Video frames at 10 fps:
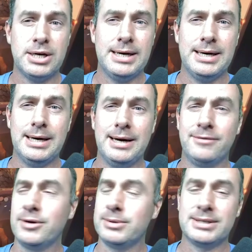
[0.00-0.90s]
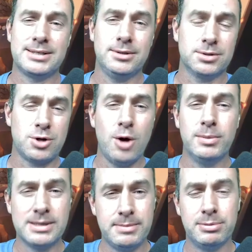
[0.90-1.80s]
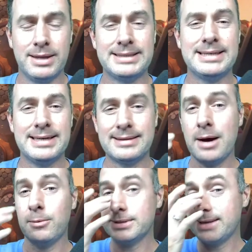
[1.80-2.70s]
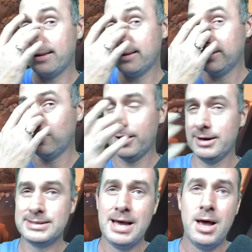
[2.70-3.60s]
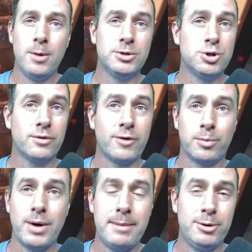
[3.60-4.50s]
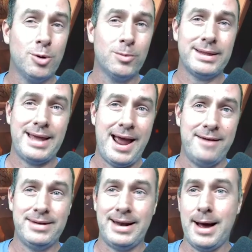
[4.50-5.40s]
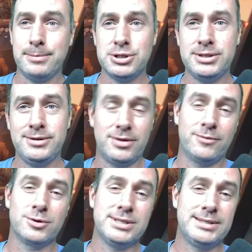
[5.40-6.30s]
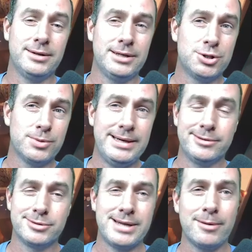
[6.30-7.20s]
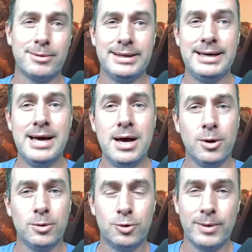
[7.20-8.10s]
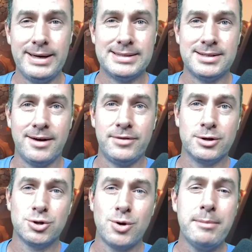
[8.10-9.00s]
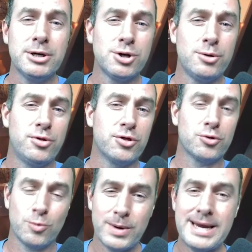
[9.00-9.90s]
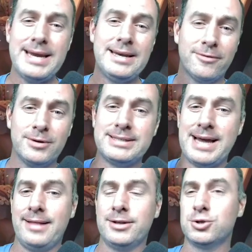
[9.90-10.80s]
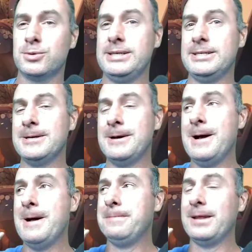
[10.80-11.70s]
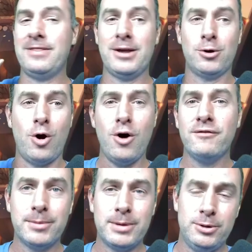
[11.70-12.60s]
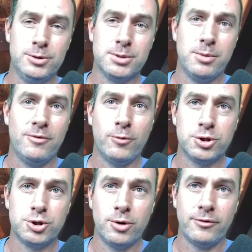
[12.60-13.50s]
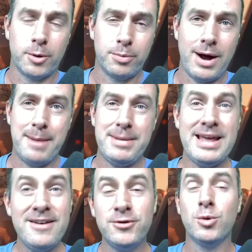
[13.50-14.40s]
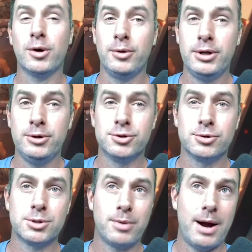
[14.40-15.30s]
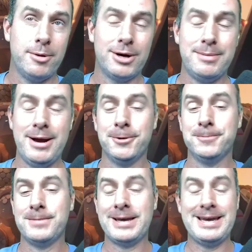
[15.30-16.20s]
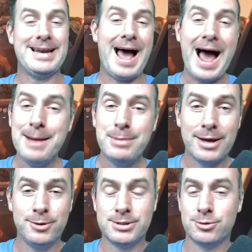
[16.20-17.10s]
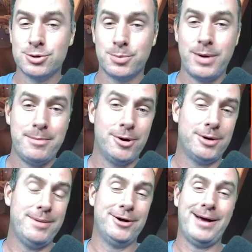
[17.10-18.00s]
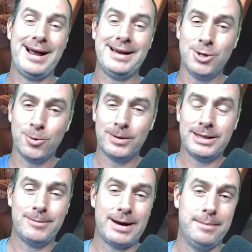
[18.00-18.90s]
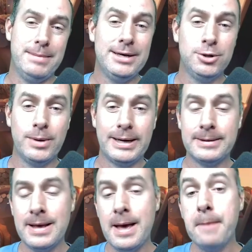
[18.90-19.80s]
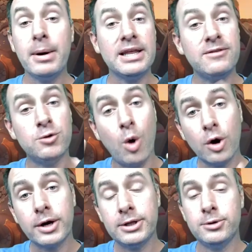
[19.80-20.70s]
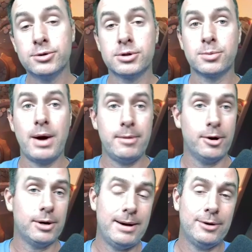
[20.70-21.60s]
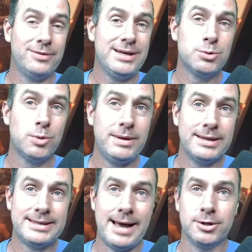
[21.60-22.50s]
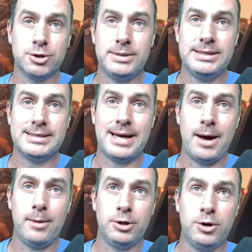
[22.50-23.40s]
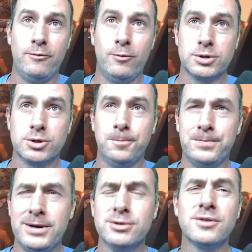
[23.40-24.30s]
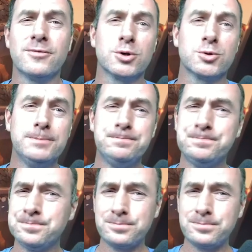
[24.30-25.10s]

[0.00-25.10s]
I forget what the skill is called, but some people like to get that with Saladin, whereas with Joan of Arc Prime, you don't really have that option. You have the versatility tree, and there's not really great stuff there. So I'm going to show you 3 different talent trees that I think are all very usable for Joan of Arc Prime if you are going to use her as a primary commander. Again, I'm not using her as a primary commander. I don't really recommend doing it, but if you are going to use her as a primary commander, these would be the talent trees that I would go for. So here's the first one.